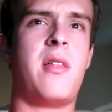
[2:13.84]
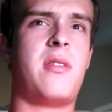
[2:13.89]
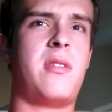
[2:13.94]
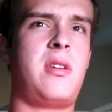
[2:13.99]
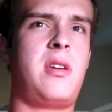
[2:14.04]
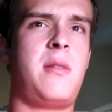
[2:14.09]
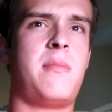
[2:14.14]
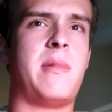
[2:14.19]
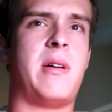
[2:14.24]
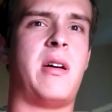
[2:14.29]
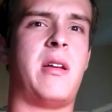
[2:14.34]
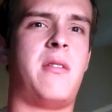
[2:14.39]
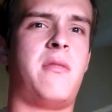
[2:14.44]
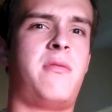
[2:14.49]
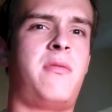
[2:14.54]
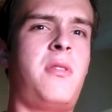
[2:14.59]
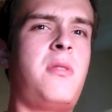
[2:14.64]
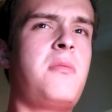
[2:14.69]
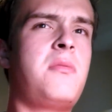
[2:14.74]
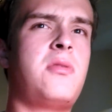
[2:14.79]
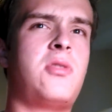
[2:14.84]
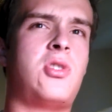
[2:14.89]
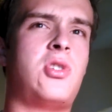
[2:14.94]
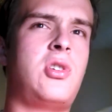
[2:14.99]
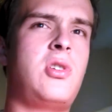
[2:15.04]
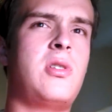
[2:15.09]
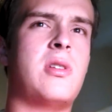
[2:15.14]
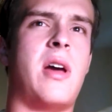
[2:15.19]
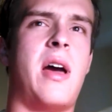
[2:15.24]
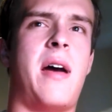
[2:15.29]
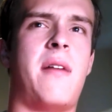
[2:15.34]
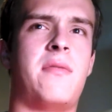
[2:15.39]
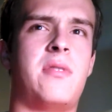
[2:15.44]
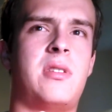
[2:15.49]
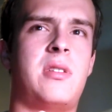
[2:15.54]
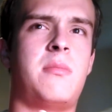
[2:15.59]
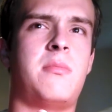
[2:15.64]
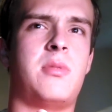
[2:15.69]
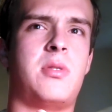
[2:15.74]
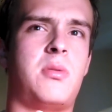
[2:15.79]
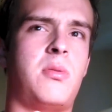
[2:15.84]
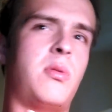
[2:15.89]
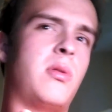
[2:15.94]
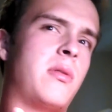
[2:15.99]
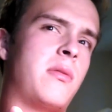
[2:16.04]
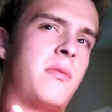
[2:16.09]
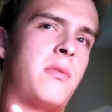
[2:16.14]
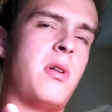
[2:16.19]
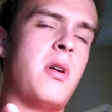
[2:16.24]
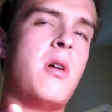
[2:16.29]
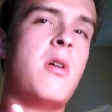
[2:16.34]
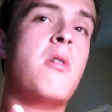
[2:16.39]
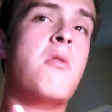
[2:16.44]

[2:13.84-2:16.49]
think about it. Phones should have some sort of